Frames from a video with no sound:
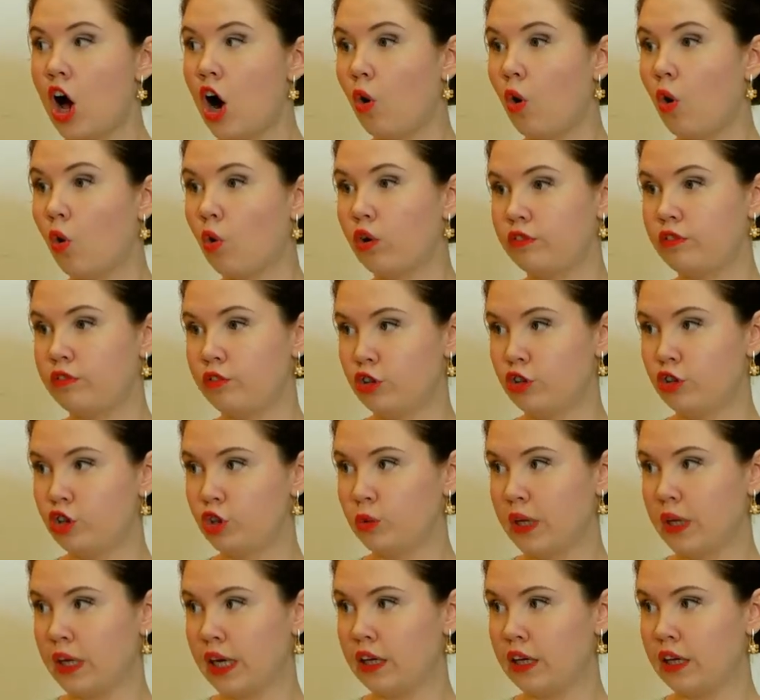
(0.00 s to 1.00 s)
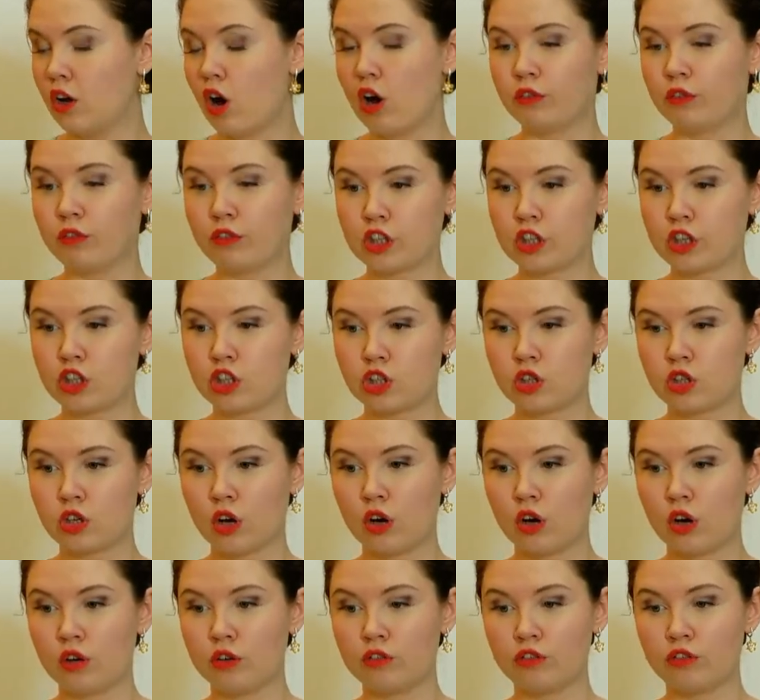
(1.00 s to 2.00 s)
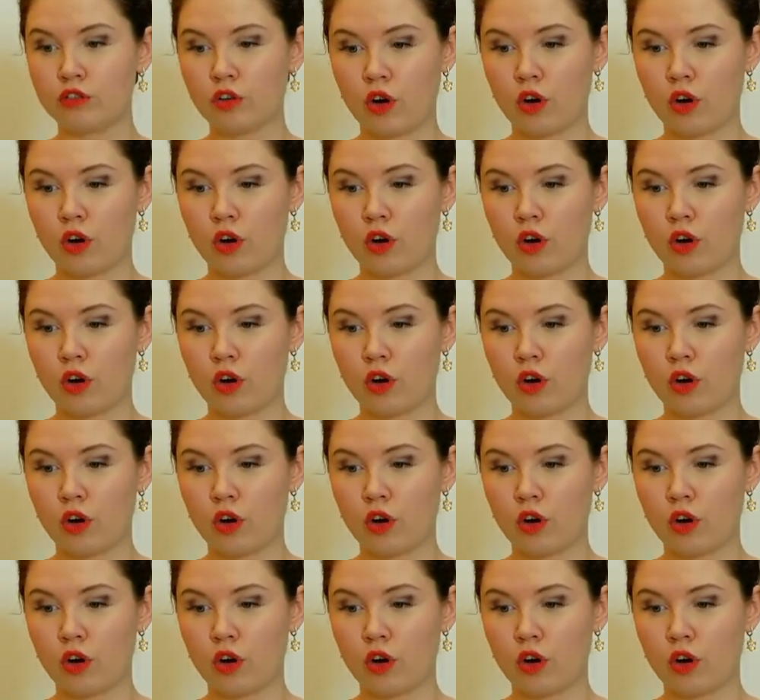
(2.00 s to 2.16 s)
or if you're doing it over the stove